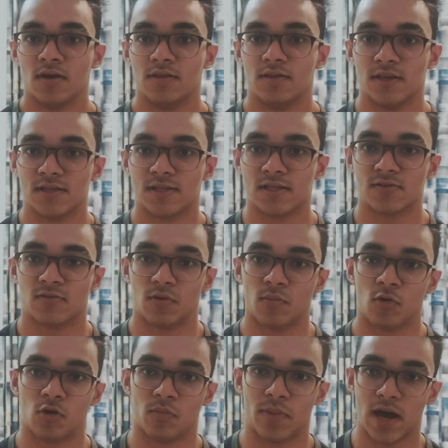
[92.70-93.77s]
This is for
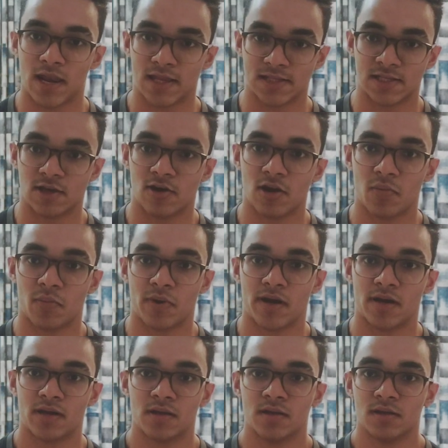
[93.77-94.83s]
more balanced
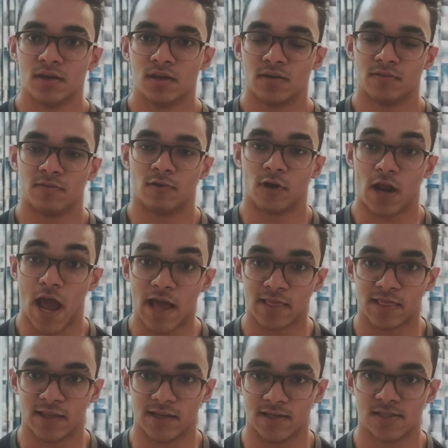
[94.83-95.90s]
development for
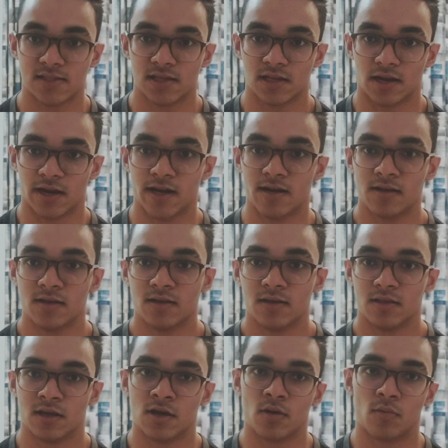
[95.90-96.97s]
athletes, right?
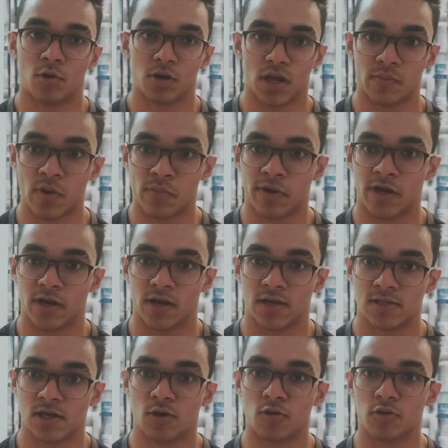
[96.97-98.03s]
Think about MMA
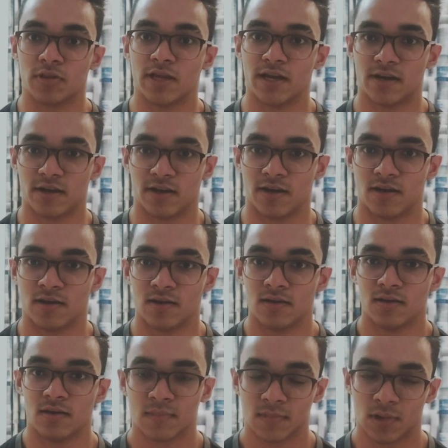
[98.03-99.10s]
trainers, how do they train?
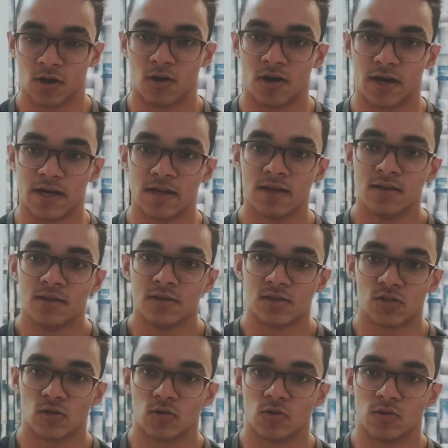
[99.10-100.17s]
Alright,
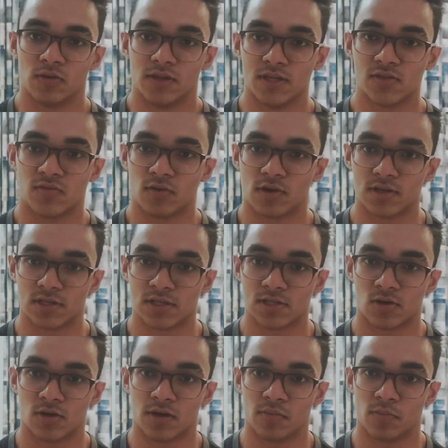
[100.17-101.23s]
so this focuses
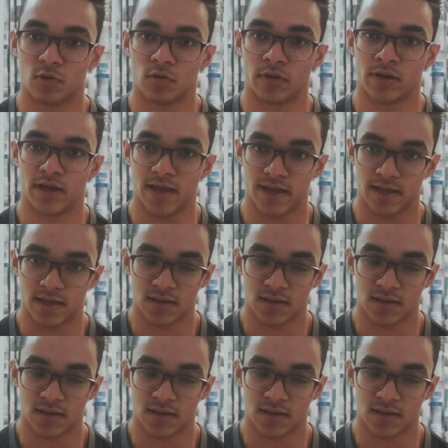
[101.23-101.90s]
on improving